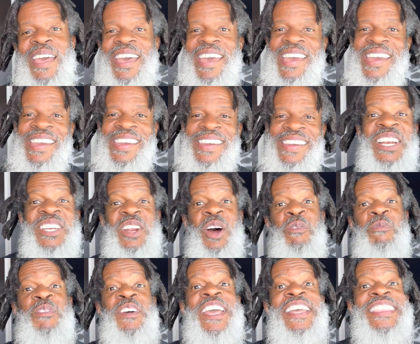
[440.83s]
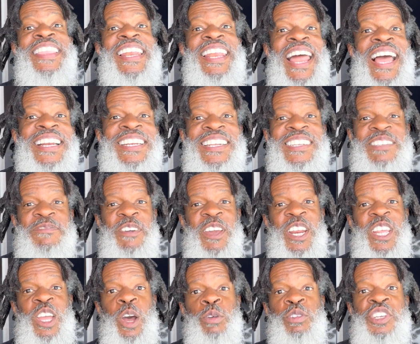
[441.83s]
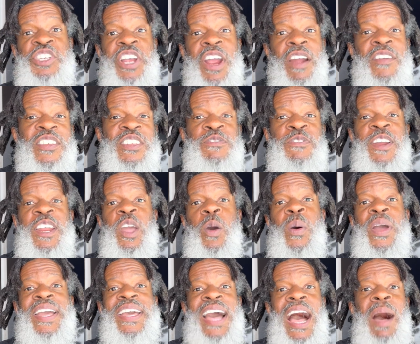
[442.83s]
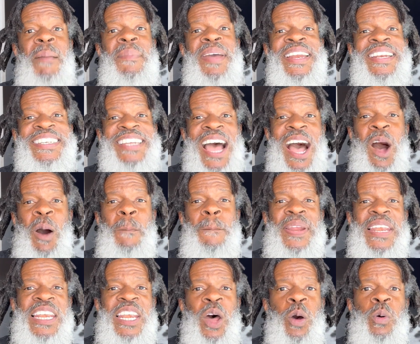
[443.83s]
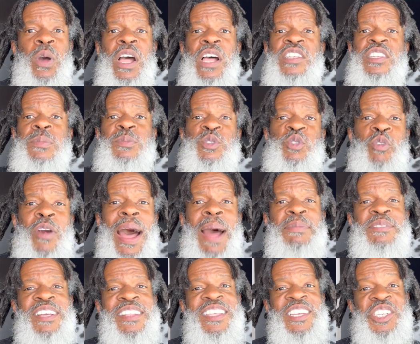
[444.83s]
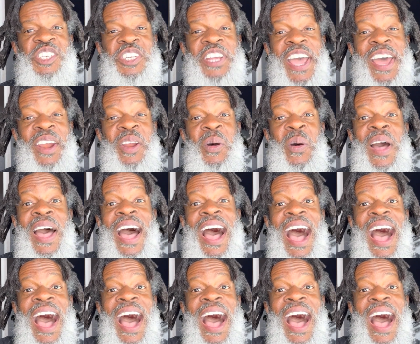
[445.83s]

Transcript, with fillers: Hey, don't forget to like this video, share this video, and comment down below. Subscribe to this channel.